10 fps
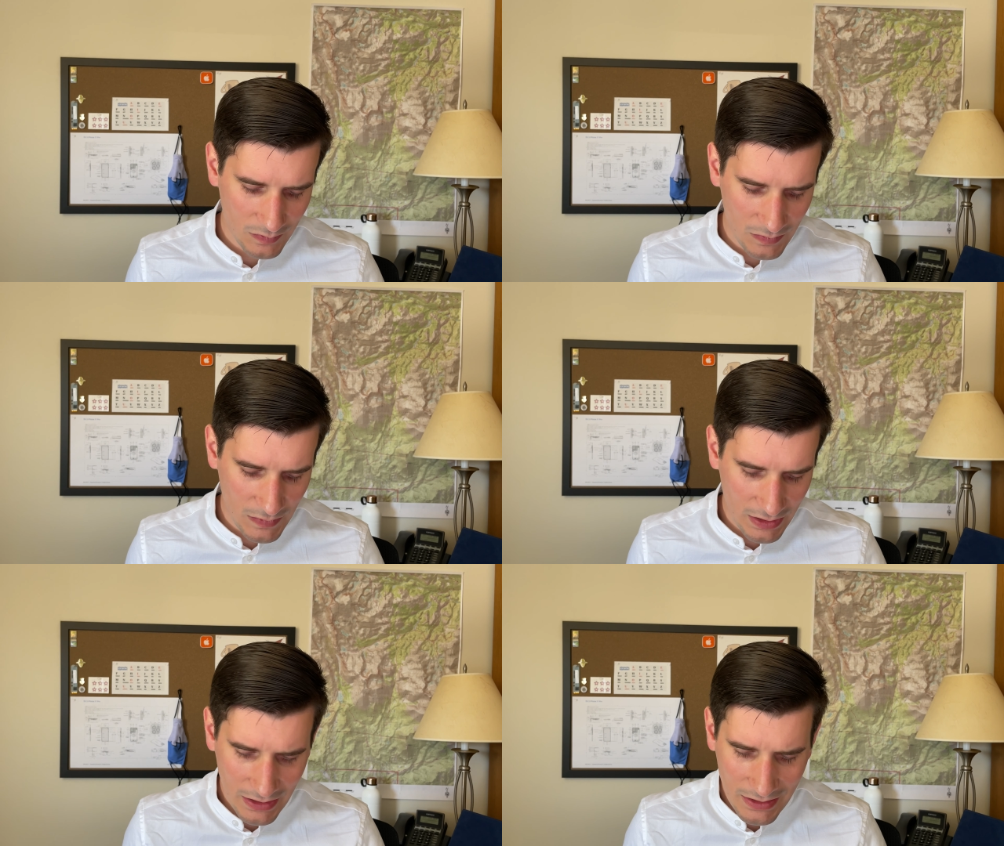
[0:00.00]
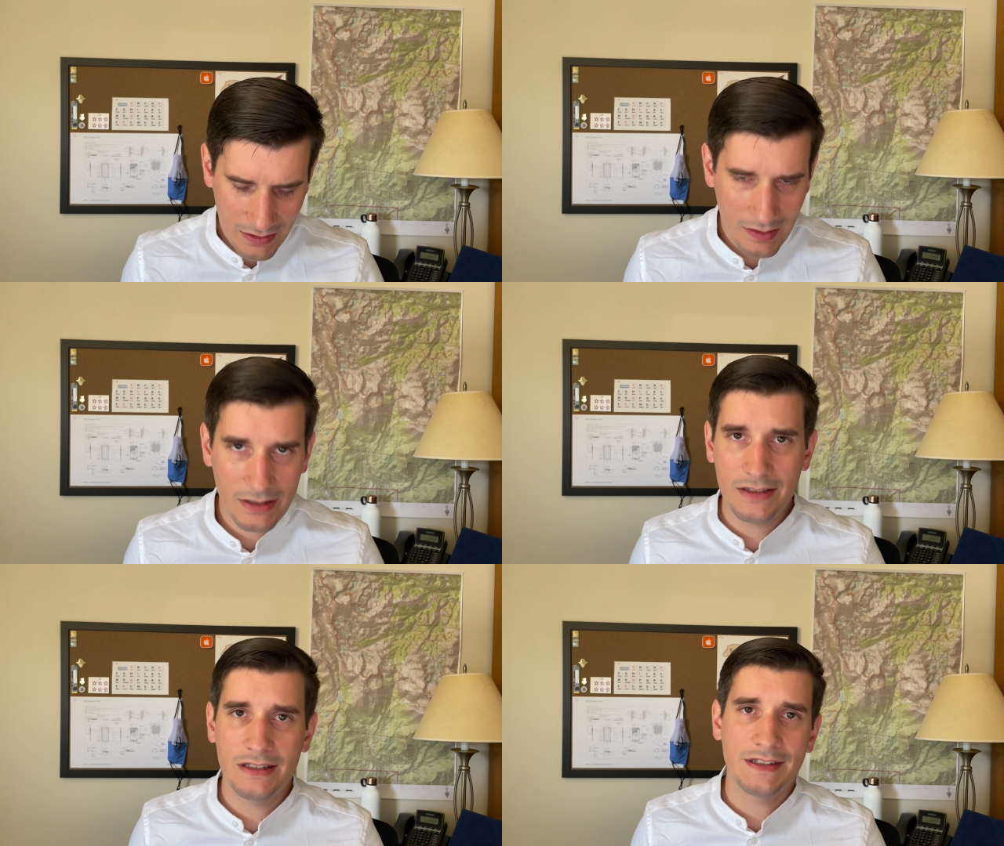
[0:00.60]
And this is
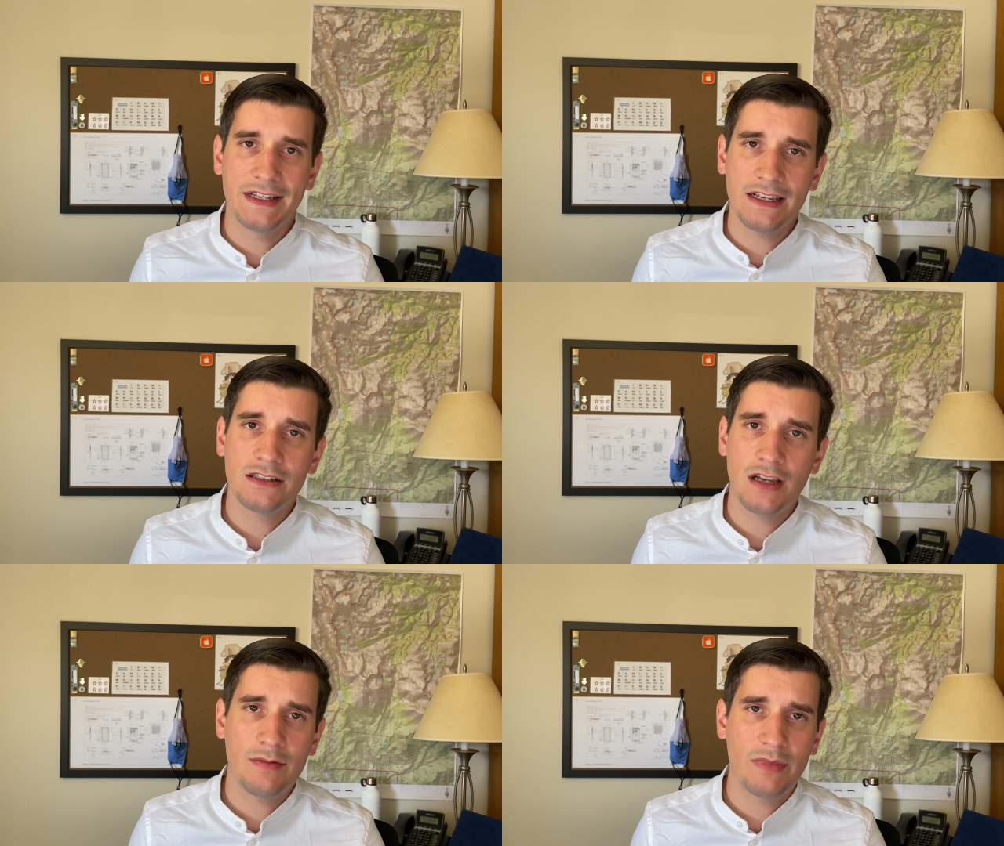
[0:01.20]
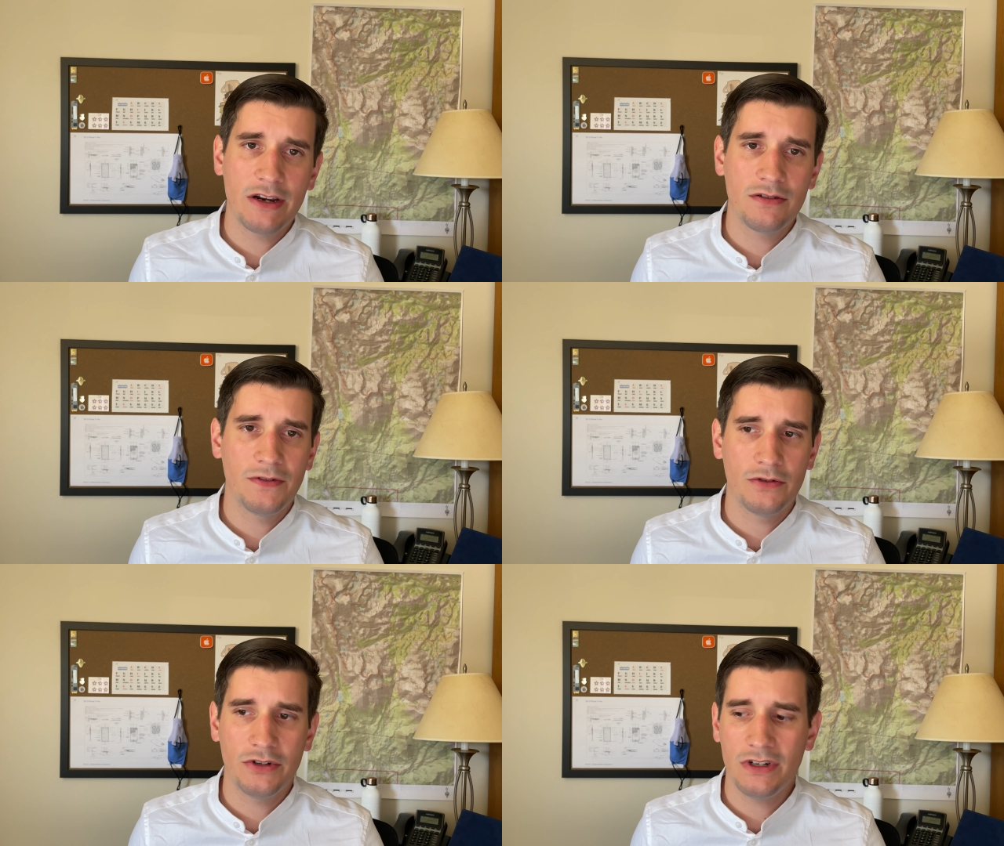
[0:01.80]
a desktop
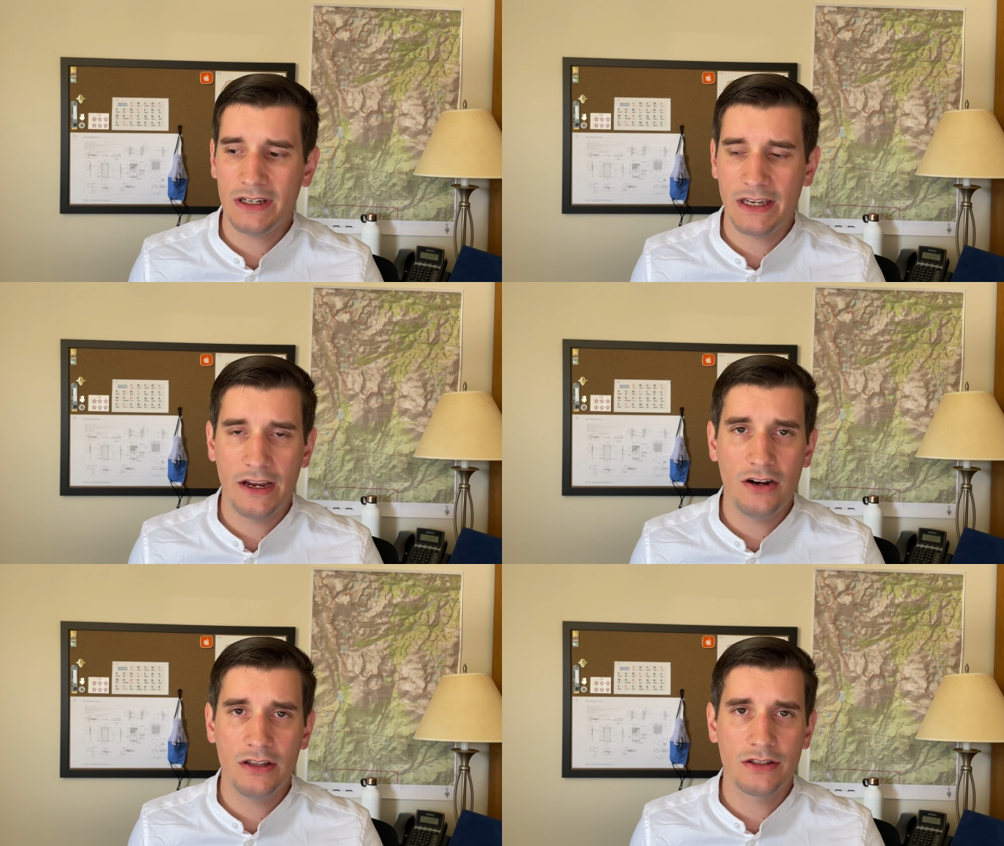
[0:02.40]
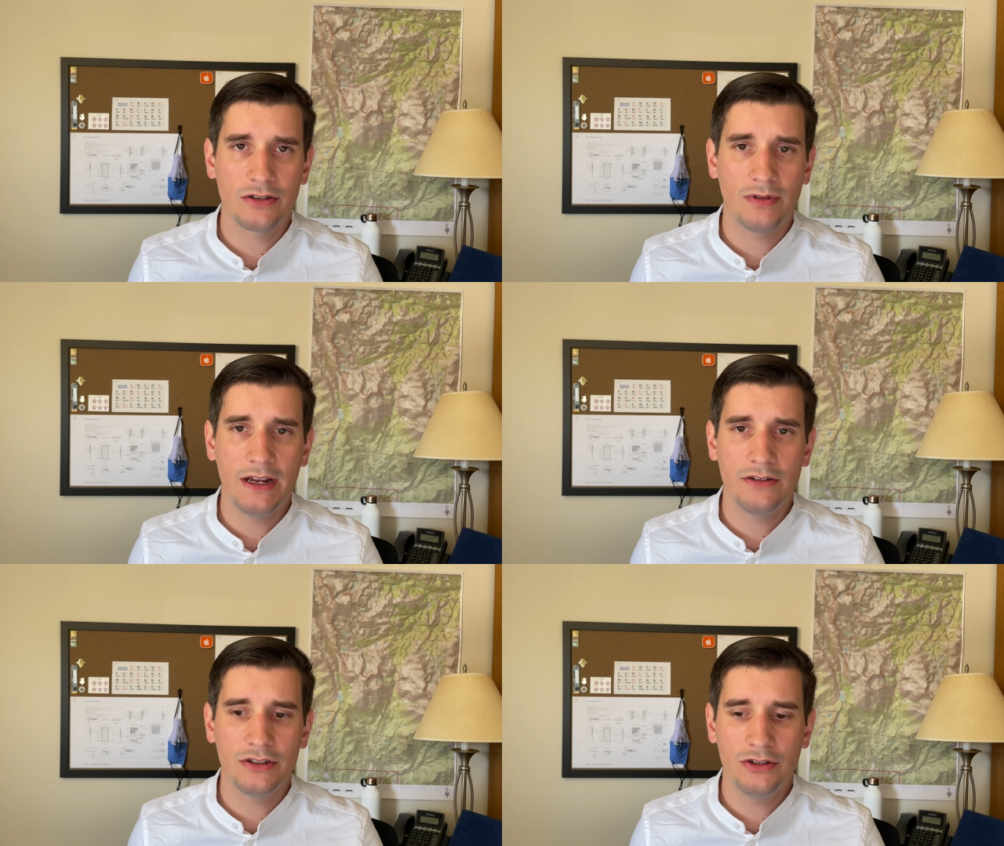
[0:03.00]
microphone. You're not carrying this around.